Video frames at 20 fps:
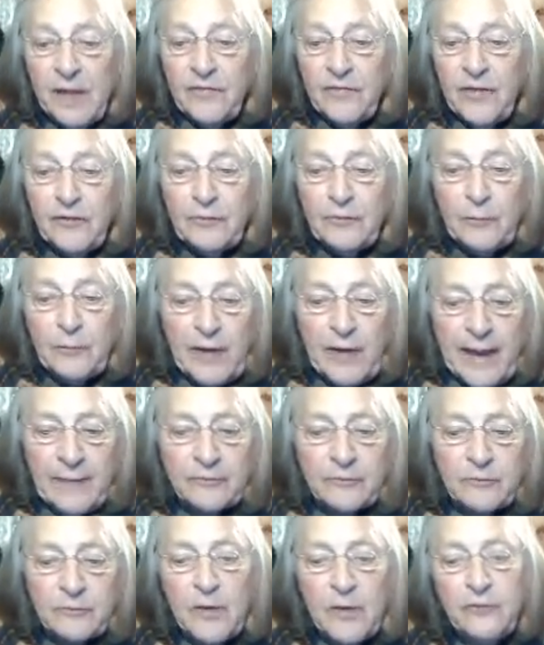Those
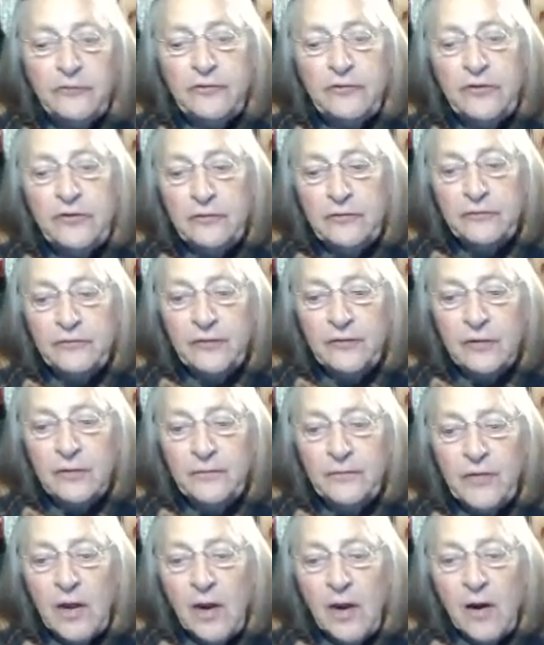perhaps most useful
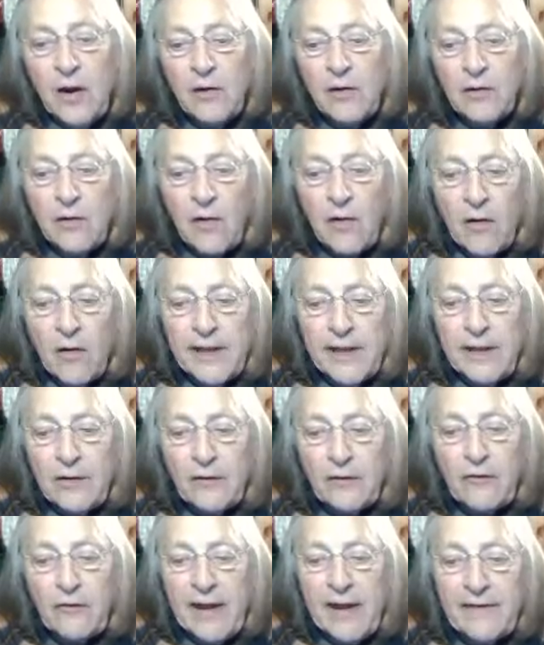are
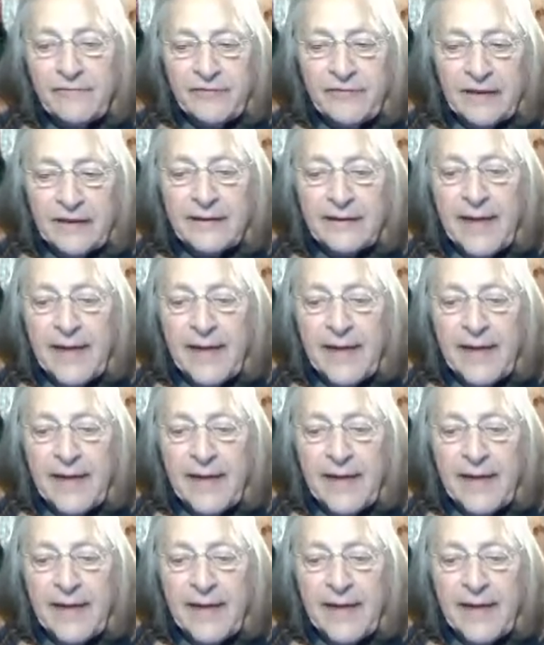cartographic